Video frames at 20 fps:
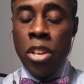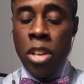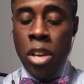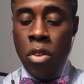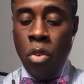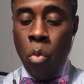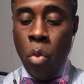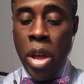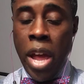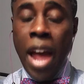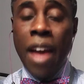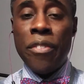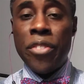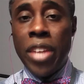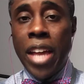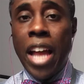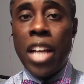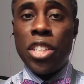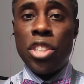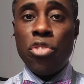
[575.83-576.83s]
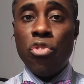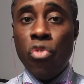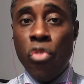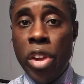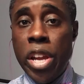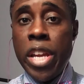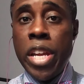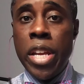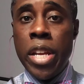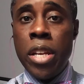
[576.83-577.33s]
we have to actually
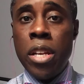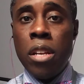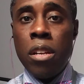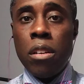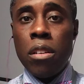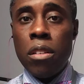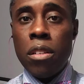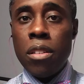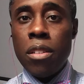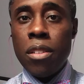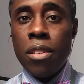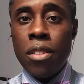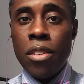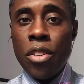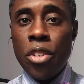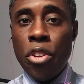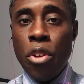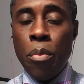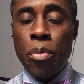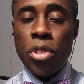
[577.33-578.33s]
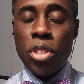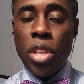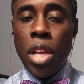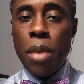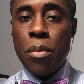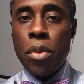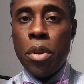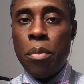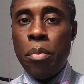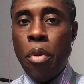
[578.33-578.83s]
read your
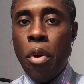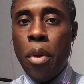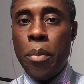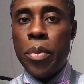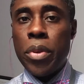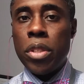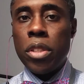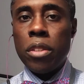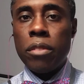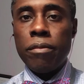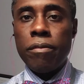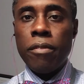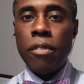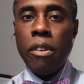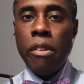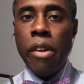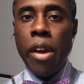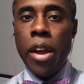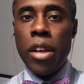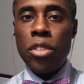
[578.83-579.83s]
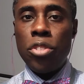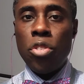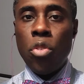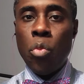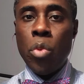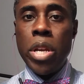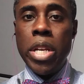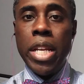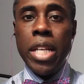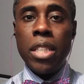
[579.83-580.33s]
statement of purpose. All right. So
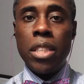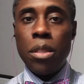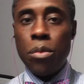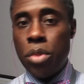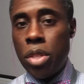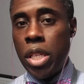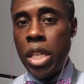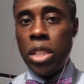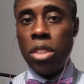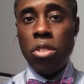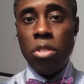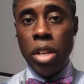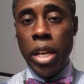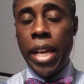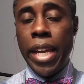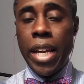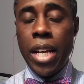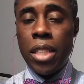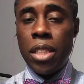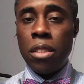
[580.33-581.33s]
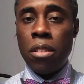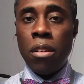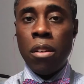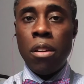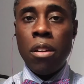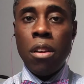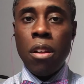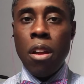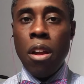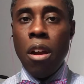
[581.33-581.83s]
we need something that's going to catch our
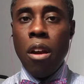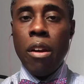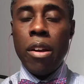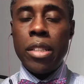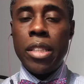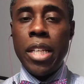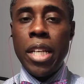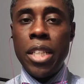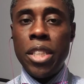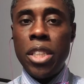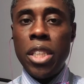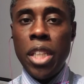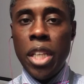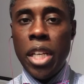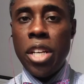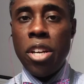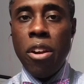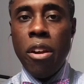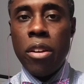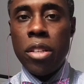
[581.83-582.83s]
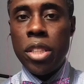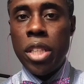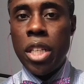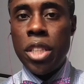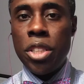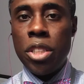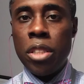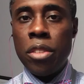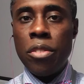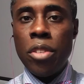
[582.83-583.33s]
attention, get our
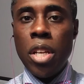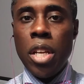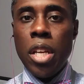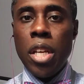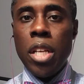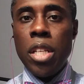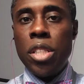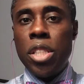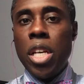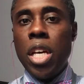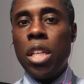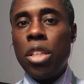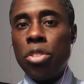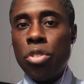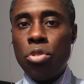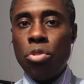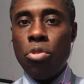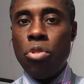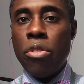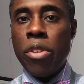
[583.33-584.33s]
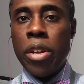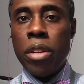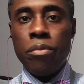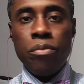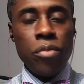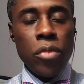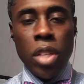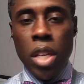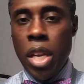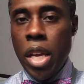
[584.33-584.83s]
attention, and tell a story.
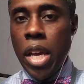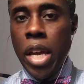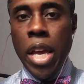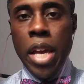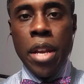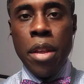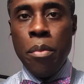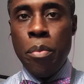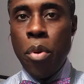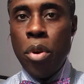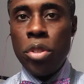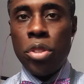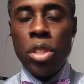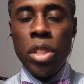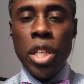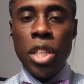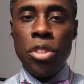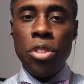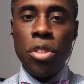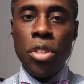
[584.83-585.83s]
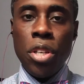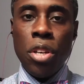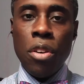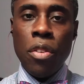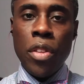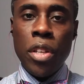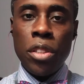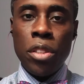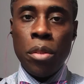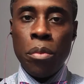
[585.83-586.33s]
Any person that
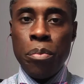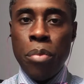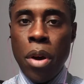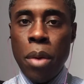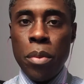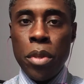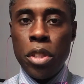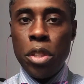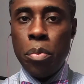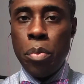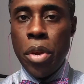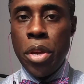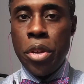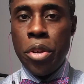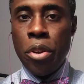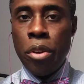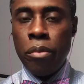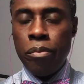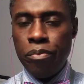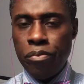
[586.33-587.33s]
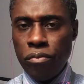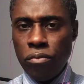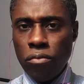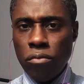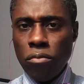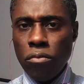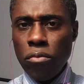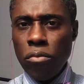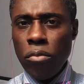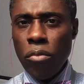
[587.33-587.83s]
that's a public speaker,
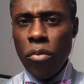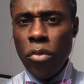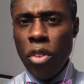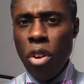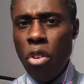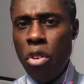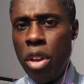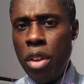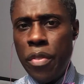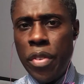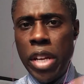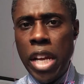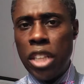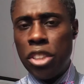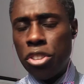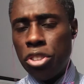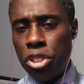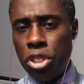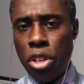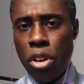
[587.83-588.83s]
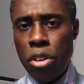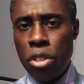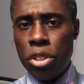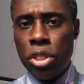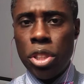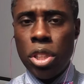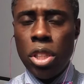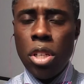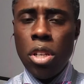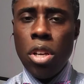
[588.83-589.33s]
or even at your
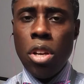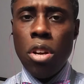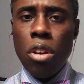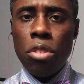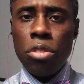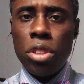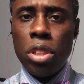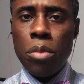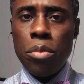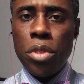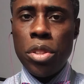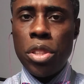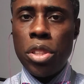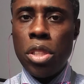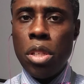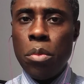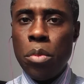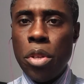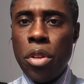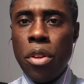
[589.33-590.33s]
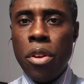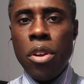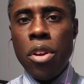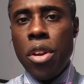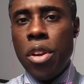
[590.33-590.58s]
church or something similar,